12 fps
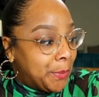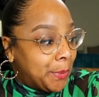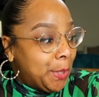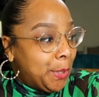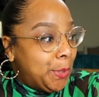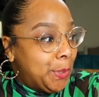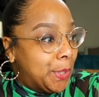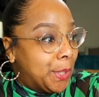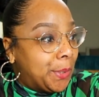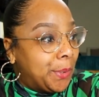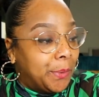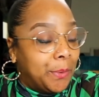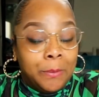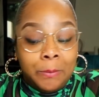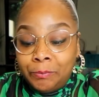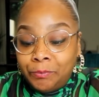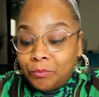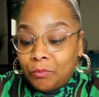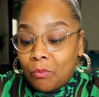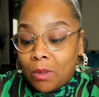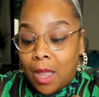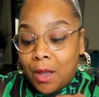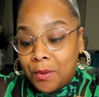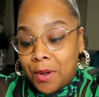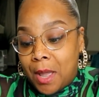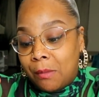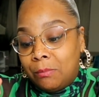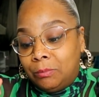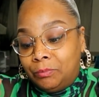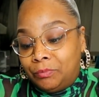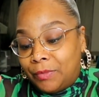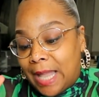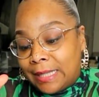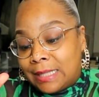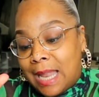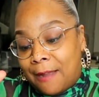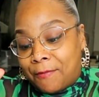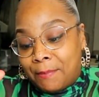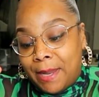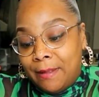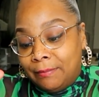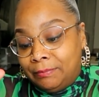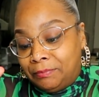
Ooh. Oh, no. That's not for me.